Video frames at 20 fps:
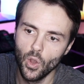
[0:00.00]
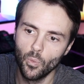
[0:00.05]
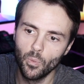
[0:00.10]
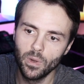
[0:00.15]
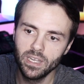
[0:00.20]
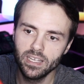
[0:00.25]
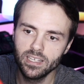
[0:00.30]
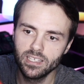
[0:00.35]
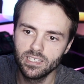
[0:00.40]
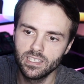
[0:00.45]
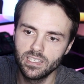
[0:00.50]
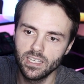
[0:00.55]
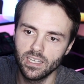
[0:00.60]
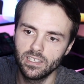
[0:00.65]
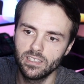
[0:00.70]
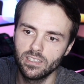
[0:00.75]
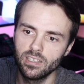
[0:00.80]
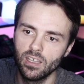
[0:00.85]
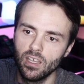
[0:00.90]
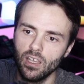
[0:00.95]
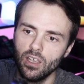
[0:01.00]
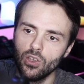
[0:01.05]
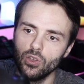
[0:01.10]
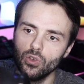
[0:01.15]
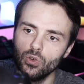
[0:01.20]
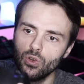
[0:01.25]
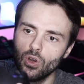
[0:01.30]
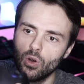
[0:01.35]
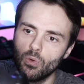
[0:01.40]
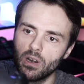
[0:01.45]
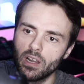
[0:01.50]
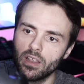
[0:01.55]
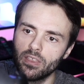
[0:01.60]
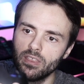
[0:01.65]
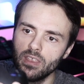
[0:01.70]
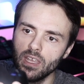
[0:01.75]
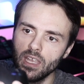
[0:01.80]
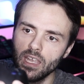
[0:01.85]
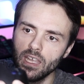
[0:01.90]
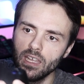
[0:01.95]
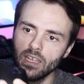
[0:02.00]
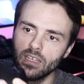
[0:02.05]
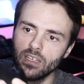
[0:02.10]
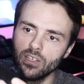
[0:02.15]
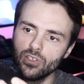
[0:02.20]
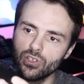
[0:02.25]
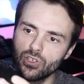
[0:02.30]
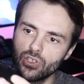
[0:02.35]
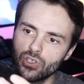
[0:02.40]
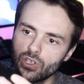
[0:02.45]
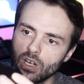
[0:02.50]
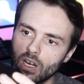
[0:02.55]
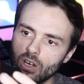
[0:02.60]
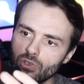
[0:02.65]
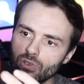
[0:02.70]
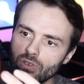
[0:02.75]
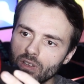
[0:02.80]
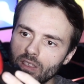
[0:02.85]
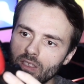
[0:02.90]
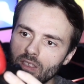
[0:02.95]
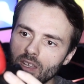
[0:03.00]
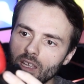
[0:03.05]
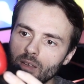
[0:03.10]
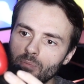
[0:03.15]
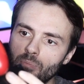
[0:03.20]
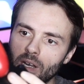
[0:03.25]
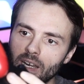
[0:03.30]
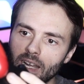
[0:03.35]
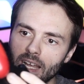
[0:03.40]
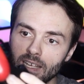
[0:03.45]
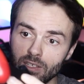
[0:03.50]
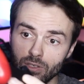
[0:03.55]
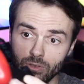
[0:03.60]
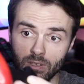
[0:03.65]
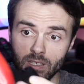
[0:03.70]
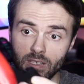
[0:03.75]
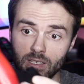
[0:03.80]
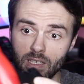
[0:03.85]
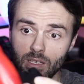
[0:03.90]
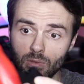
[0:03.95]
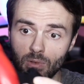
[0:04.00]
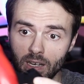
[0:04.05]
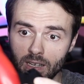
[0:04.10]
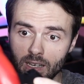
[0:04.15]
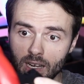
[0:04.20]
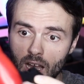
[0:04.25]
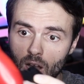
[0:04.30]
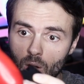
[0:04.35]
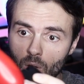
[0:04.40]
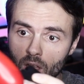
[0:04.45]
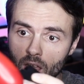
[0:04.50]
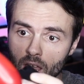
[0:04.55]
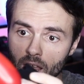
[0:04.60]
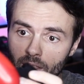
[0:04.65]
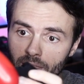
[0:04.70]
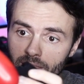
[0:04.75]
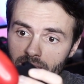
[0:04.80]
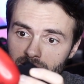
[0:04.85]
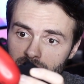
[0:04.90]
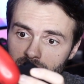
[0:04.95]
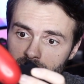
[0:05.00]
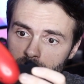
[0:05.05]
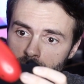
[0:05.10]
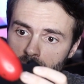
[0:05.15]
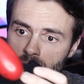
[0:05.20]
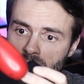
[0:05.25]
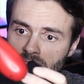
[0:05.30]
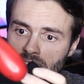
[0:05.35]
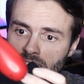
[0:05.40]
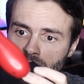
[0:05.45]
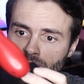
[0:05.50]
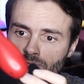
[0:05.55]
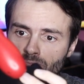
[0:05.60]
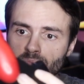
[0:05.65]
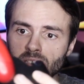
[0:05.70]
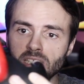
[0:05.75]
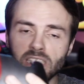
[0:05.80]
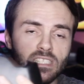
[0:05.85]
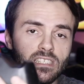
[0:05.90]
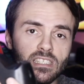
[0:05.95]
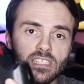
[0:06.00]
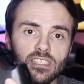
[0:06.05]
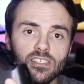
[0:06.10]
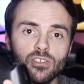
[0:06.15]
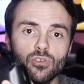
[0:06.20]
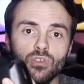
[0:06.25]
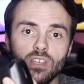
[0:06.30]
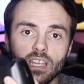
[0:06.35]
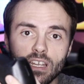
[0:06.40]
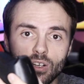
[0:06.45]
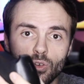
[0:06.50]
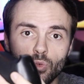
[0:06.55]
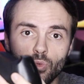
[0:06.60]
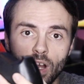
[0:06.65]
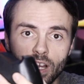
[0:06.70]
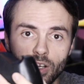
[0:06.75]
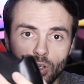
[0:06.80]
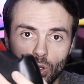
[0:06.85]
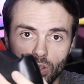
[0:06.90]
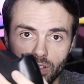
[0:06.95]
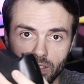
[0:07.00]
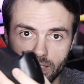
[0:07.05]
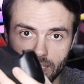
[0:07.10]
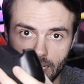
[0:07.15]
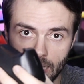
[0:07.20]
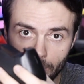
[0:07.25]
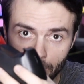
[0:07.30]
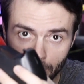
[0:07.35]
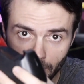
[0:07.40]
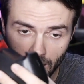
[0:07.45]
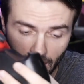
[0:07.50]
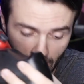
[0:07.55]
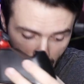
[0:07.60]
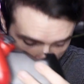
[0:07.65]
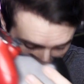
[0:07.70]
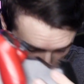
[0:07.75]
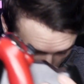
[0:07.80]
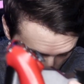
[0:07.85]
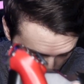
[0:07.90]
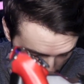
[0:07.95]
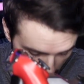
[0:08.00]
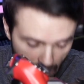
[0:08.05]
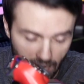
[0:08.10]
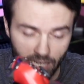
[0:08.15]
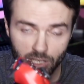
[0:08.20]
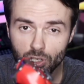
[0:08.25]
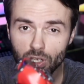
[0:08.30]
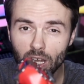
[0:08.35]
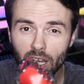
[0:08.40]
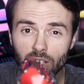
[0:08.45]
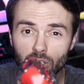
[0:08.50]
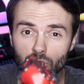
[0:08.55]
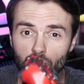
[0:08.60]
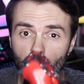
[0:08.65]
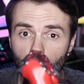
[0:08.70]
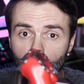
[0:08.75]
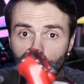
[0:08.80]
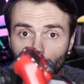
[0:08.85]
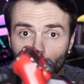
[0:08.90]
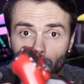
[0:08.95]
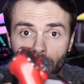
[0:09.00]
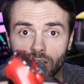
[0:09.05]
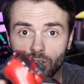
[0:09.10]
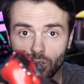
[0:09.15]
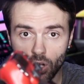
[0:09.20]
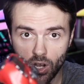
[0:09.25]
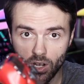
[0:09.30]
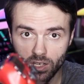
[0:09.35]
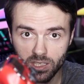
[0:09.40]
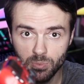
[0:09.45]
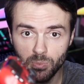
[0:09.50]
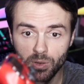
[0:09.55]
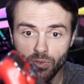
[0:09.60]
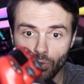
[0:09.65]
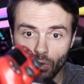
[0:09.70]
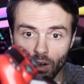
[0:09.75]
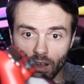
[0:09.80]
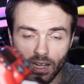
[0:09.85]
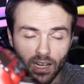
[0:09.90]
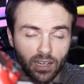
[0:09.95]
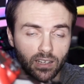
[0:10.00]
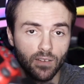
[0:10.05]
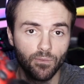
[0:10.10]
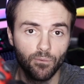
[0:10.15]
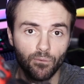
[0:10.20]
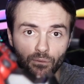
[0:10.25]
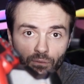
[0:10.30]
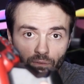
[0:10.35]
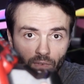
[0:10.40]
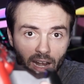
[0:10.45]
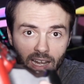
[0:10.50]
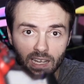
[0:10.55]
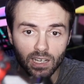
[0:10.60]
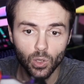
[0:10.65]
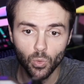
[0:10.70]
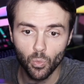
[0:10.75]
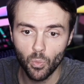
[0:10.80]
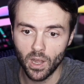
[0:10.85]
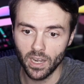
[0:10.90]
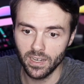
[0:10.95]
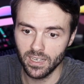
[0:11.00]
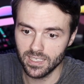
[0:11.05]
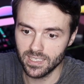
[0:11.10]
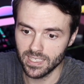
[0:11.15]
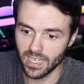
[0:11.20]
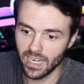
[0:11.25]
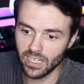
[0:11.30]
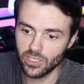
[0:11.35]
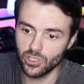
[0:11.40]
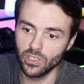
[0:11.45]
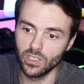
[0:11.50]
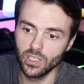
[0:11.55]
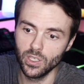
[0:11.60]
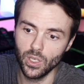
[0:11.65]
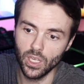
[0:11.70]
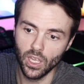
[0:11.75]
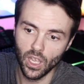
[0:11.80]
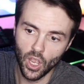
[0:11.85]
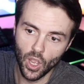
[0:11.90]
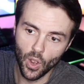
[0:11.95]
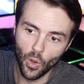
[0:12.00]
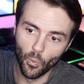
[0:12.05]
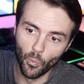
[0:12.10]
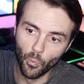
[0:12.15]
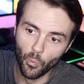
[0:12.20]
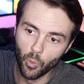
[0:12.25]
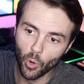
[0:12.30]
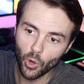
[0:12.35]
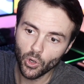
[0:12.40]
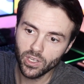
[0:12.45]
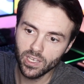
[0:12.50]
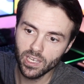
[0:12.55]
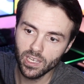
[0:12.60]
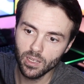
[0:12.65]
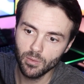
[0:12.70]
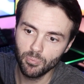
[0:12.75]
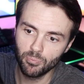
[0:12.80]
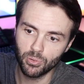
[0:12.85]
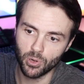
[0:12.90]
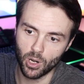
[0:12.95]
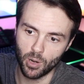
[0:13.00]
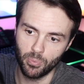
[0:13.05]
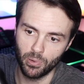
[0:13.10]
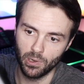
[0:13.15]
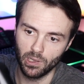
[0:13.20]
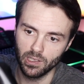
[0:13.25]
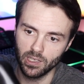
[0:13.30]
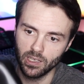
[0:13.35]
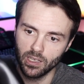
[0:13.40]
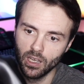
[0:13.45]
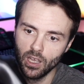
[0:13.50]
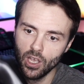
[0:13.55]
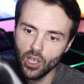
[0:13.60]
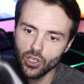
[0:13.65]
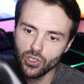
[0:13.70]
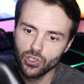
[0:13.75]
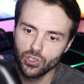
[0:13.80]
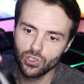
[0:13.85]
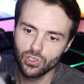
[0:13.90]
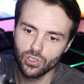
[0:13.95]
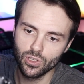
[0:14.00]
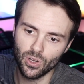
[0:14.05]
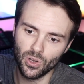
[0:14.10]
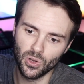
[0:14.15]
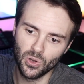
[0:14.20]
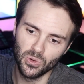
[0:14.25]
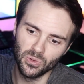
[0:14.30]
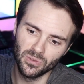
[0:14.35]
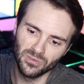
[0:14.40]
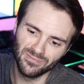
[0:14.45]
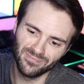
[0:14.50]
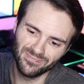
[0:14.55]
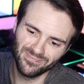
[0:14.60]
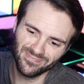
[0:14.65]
when they sit, you know, on a thing and they just charge on the thing. But as you can see right now, this is a massive pain in the ass to get it right all the time. And I changed 3 docks before I got the final one that's actually working properly. So